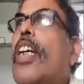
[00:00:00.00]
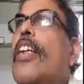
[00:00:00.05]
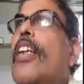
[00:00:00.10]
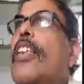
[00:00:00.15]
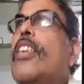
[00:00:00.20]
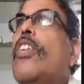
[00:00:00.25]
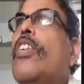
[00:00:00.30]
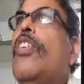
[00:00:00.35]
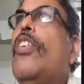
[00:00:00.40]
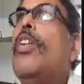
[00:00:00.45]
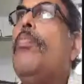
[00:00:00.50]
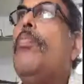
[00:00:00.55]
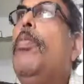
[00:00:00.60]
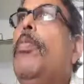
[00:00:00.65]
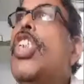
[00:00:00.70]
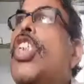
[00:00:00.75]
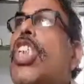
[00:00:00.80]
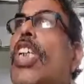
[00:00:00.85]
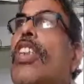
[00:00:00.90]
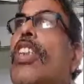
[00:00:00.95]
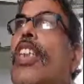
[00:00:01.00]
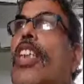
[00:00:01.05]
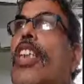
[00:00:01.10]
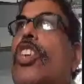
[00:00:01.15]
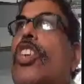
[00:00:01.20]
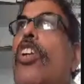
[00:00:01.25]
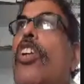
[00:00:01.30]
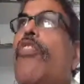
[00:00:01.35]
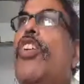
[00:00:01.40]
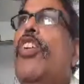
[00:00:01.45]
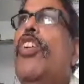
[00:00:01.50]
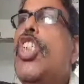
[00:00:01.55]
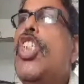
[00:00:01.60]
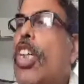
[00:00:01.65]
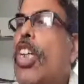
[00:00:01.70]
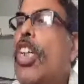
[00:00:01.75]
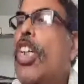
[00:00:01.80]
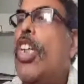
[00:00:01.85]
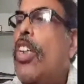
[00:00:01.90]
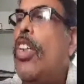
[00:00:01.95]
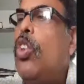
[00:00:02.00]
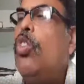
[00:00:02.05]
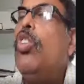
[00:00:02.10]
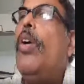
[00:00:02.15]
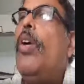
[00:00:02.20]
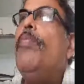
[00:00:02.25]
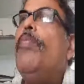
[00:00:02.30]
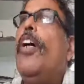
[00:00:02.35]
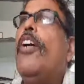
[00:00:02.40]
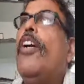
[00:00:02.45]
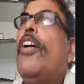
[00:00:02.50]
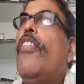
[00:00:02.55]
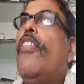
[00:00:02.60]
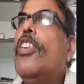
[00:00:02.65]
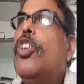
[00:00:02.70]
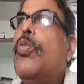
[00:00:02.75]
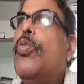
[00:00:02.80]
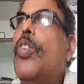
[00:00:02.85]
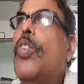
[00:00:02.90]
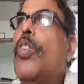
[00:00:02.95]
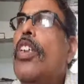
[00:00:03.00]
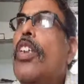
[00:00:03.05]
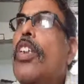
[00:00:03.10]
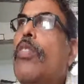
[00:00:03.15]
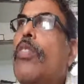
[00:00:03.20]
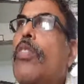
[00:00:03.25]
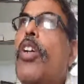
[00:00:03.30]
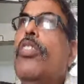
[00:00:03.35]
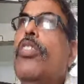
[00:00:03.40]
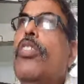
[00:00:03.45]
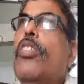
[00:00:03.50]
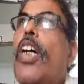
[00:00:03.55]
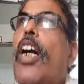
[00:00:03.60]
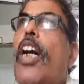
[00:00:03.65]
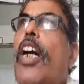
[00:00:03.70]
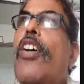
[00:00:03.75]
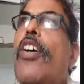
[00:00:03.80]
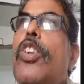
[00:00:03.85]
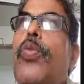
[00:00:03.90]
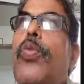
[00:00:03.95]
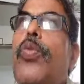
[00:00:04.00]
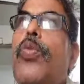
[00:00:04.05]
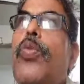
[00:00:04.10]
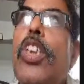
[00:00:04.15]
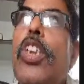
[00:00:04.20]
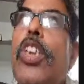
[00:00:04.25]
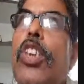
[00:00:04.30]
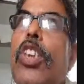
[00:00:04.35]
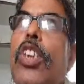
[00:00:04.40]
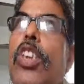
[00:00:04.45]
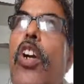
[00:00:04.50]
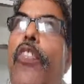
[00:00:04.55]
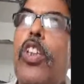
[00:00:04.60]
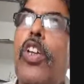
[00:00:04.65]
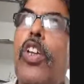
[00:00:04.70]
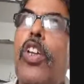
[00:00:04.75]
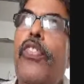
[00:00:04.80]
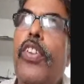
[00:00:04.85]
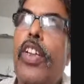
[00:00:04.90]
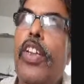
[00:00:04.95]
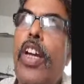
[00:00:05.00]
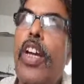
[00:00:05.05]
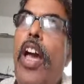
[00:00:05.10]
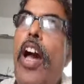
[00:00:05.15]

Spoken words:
our mission, that is our vision to have the advancement, because the advancement is our philosophy,